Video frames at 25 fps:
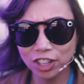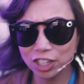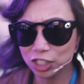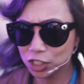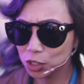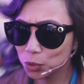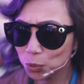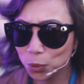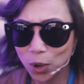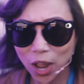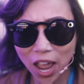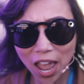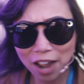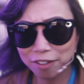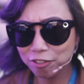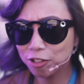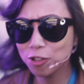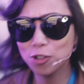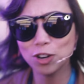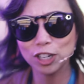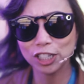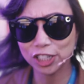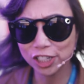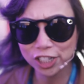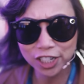This that, is what
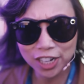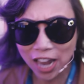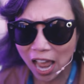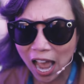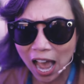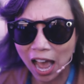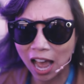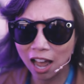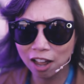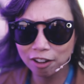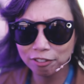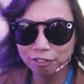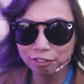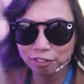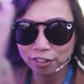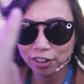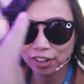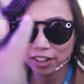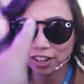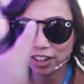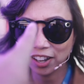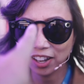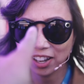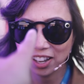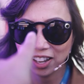everyone should have.
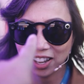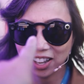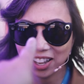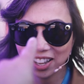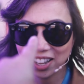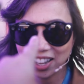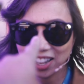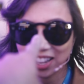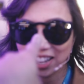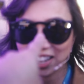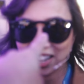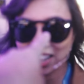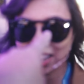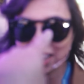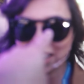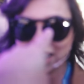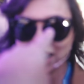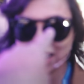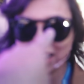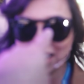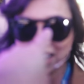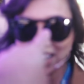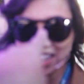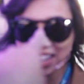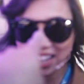That crossed the
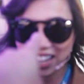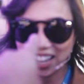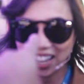line.